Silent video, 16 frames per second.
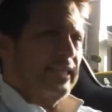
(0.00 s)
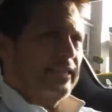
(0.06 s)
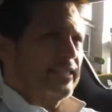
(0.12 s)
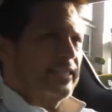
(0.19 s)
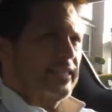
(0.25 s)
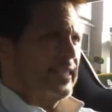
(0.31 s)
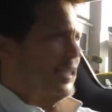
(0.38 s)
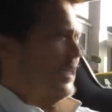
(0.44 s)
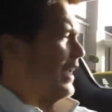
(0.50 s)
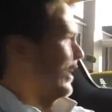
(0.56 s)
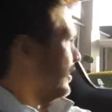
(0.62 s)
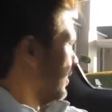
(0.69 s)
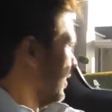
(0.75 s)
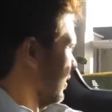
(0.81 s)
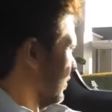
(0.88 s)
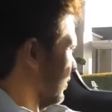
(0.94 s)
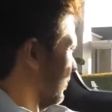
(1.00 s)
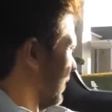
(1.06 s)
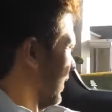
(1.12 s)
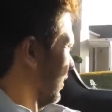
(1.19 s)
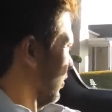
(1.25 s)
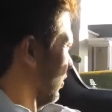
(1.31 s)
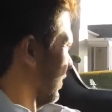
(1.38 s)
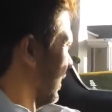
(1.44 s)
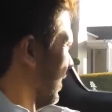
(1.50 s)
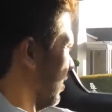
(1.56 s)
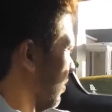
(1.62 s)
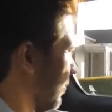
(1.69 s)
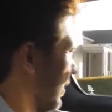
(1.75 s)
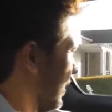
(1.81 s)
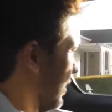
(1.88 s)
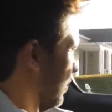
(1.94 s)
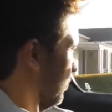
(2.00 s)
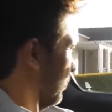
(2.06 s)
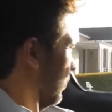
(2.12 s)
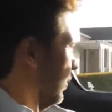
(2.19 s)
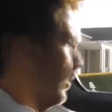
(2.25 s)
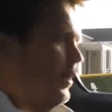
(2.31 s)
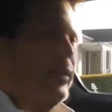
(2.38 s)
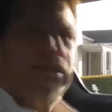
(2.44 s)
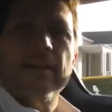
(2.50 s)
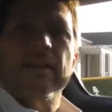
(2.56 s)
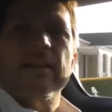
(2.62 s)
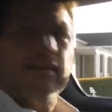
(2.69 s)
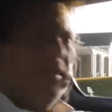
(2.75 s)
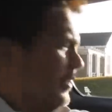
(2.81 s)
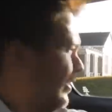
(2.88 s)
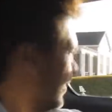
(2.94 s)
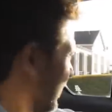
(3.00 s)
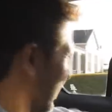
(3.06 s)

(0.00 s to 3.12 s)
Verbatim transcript: he hits his teenage years, man, look out, man. That boy is